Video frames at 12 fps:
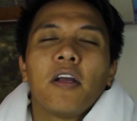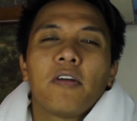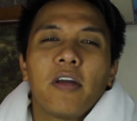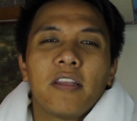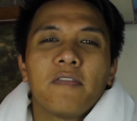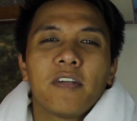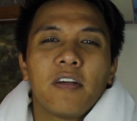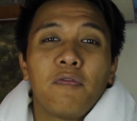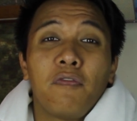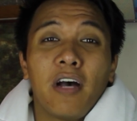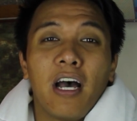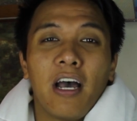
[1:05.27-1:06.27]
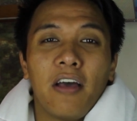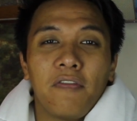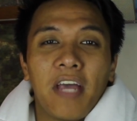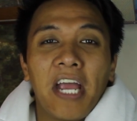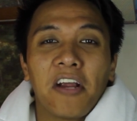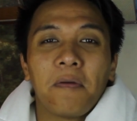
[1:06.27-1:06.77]
Grand Theft Auto
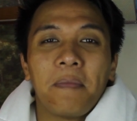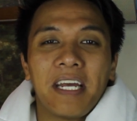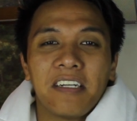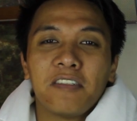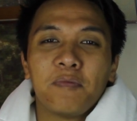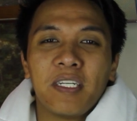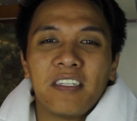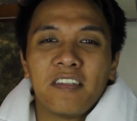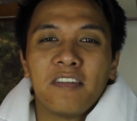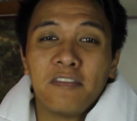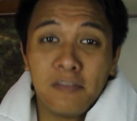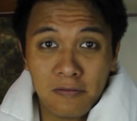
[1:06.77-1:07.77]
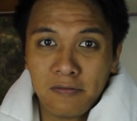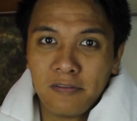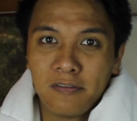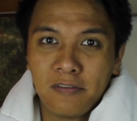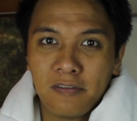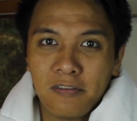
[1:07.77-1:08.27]
5, Anger Management.
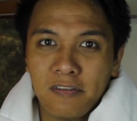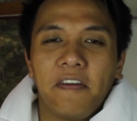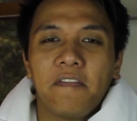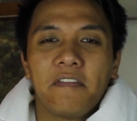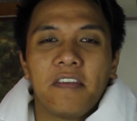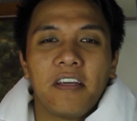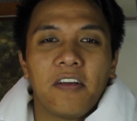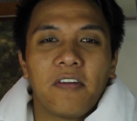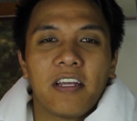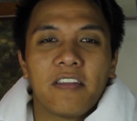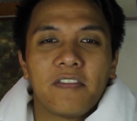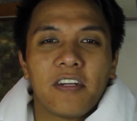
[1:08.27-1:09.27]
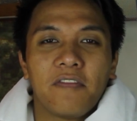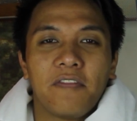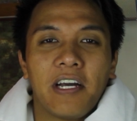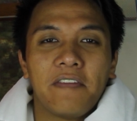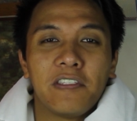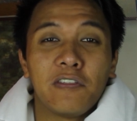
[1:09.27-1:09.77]
Favorite thing in Grand Theft Auto
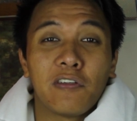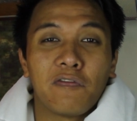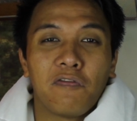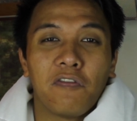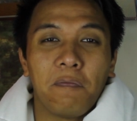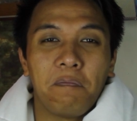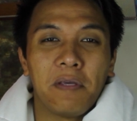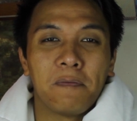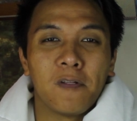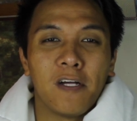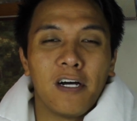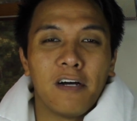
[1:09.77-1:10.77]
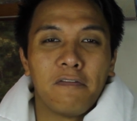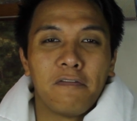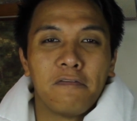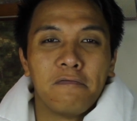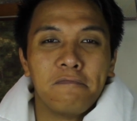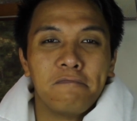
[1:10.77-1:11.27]
5 is you can flip people
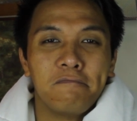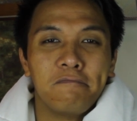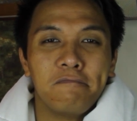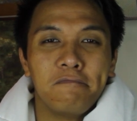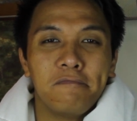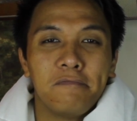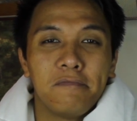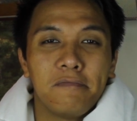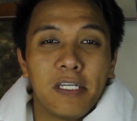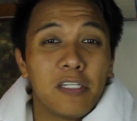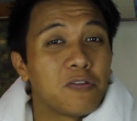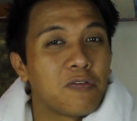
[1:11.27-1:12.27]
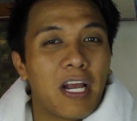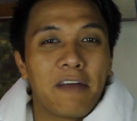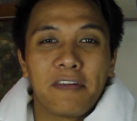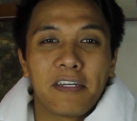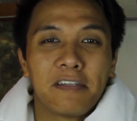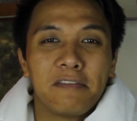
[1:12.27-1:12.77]
off in
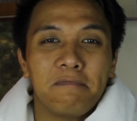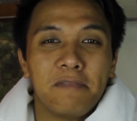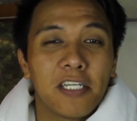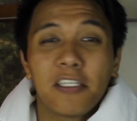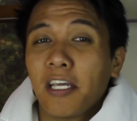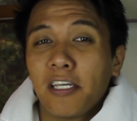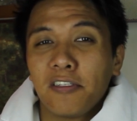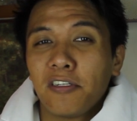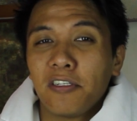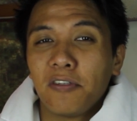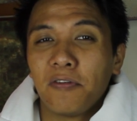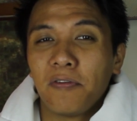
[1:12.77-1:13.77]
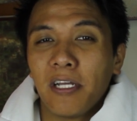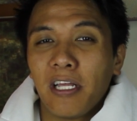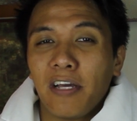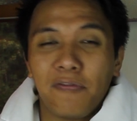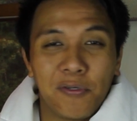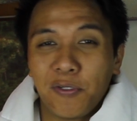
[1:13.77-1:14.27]
traffic. Just in case you couldn't do it in real
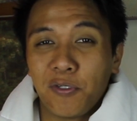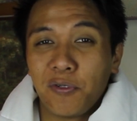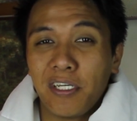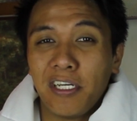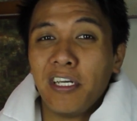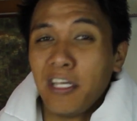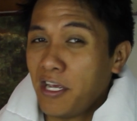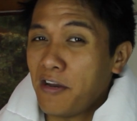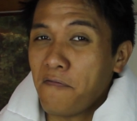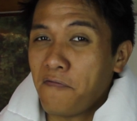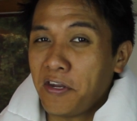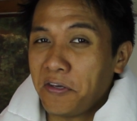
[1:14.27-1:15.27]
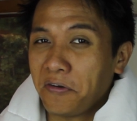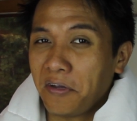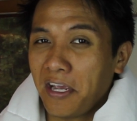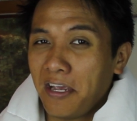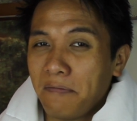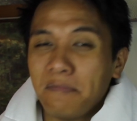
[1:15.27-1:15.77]
life, you could do it in a video
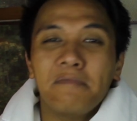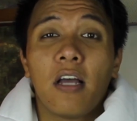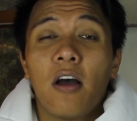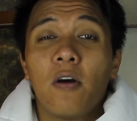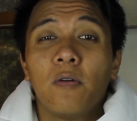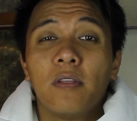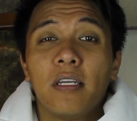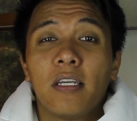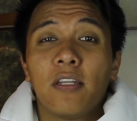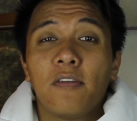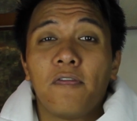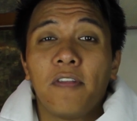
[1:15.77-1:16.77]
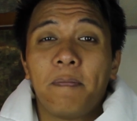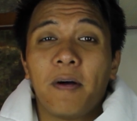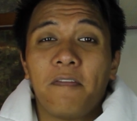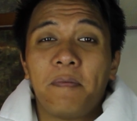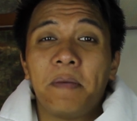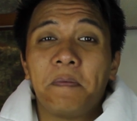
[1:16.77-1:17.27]
game. Not only can you flip
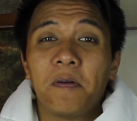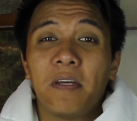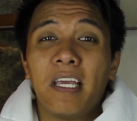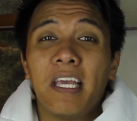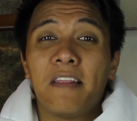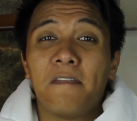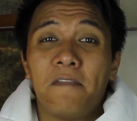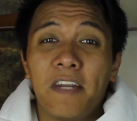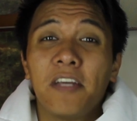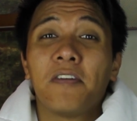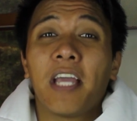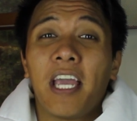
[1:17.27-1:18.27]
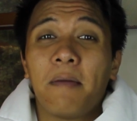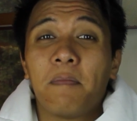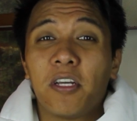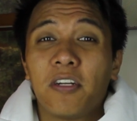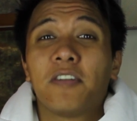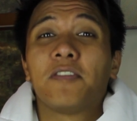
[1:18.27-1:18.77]
off people in the video game,
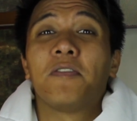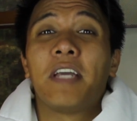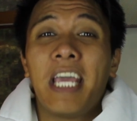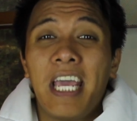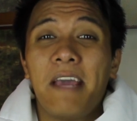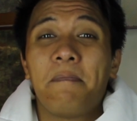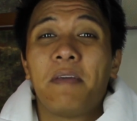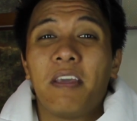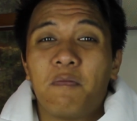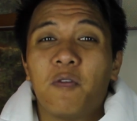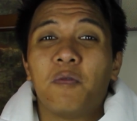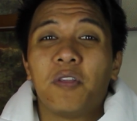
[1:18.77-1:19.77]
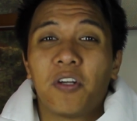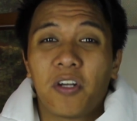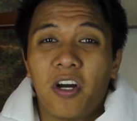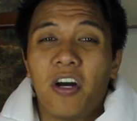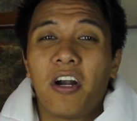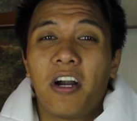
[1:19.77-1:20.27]
but you can also hit people with your
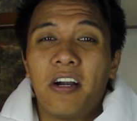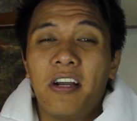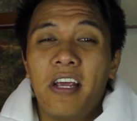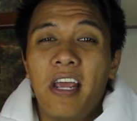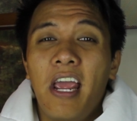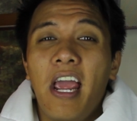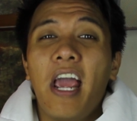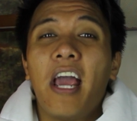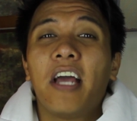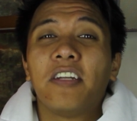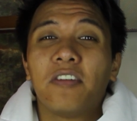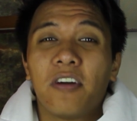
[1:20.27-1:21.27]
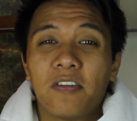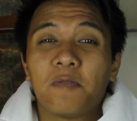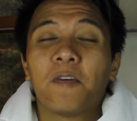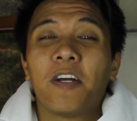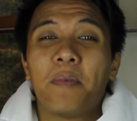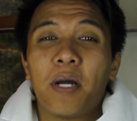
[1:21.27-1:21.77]
car. And you don't have to
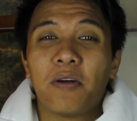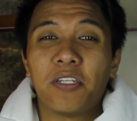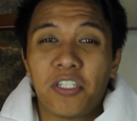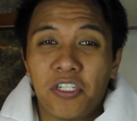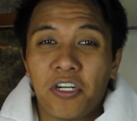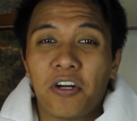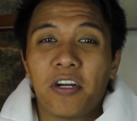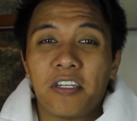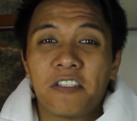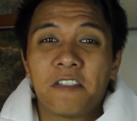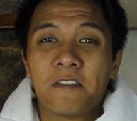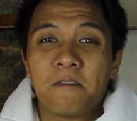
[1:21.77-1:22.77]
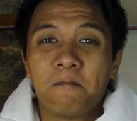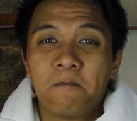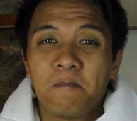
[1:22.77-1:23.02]
worry about insurance.